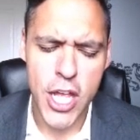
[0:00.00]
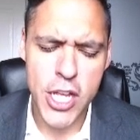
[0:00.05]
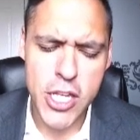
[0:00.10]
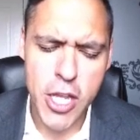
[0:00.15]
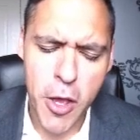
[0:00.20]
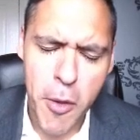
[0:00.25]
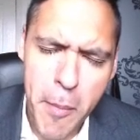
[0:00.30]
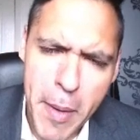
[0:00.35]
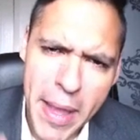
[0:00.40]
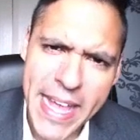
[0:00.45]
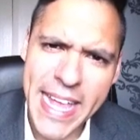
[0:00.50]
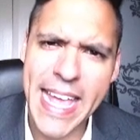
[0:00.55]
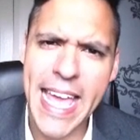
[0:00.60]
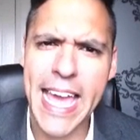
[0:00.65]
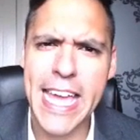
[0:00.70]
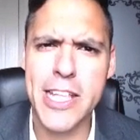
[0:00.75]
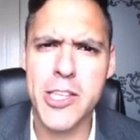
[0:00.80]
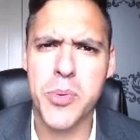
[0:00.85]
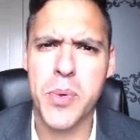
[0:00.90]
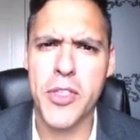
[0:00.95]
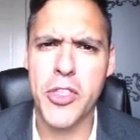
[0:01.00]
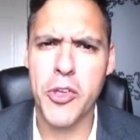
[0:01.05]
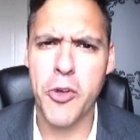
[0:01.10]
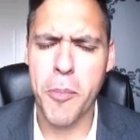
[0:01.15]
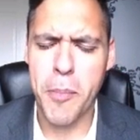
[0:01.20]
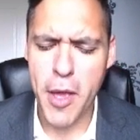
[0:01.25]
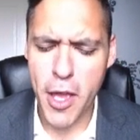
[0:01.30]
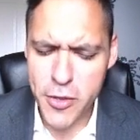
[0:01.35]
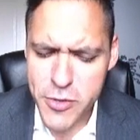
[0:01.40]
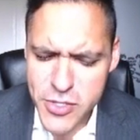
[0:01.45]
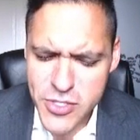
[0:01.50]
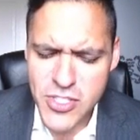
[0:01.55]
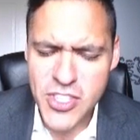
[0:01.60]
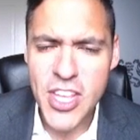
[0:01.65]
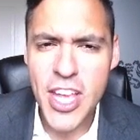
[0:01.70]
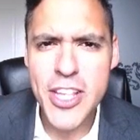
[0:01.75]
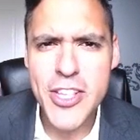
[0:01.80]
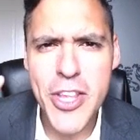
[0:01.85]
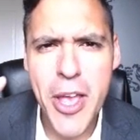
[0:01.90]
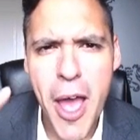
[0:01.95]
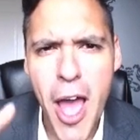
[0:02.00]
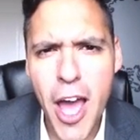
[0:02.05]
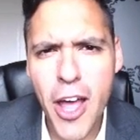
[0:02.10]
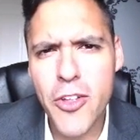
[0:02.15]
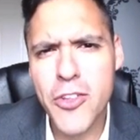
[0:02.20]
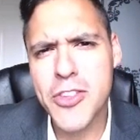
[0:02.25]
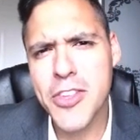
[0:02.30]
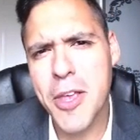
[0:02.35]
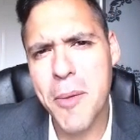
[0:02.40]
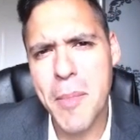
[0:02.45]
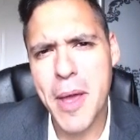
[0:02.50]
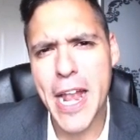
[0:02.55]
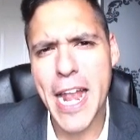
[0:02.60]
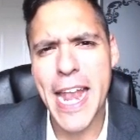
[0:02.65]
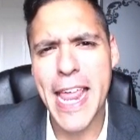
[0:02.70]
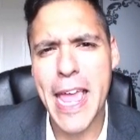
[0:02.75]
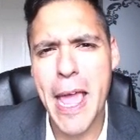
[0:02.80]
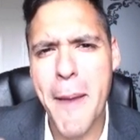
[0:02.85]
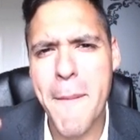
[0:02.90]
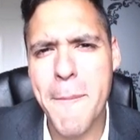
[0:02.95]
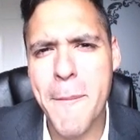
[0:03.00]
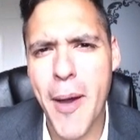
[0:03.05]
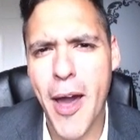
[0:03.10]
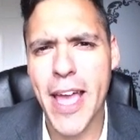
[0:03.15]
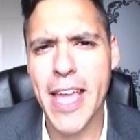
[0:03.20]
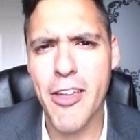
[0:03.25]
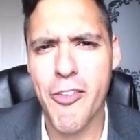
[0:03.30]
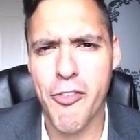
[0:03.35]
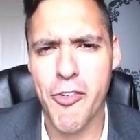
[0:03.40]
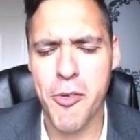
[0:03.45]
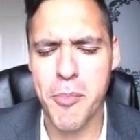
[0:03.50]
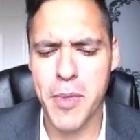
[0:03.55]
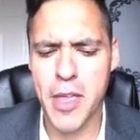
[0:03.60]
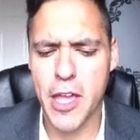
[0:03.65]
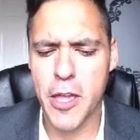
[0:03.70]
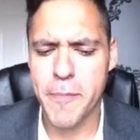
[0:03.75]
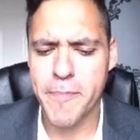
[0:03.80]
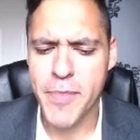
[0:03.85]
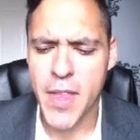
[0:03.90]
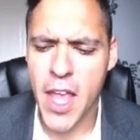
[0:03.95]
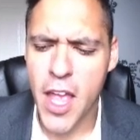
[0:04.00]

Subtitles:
to engage with your posts, to ultimately buy from you.